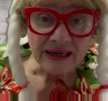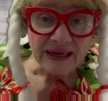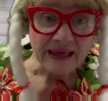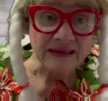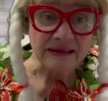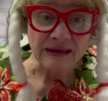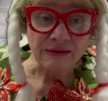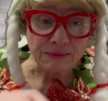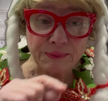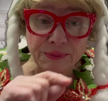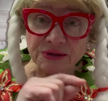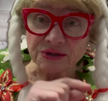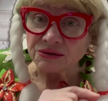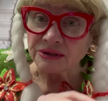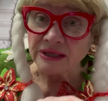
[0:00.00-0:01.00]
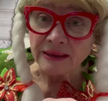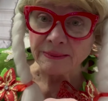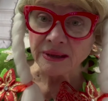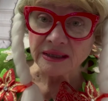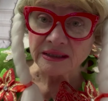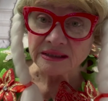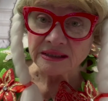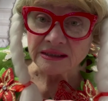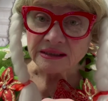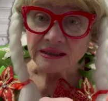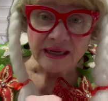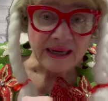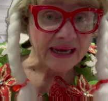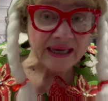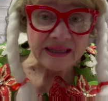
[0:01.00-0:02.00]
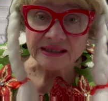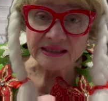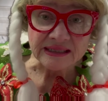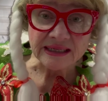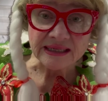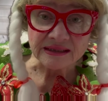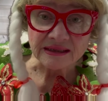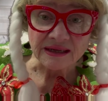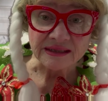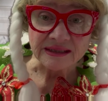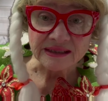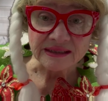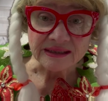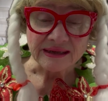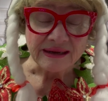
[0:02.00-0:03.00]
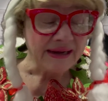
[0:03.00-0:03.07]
And I would put their name on it and the date on it.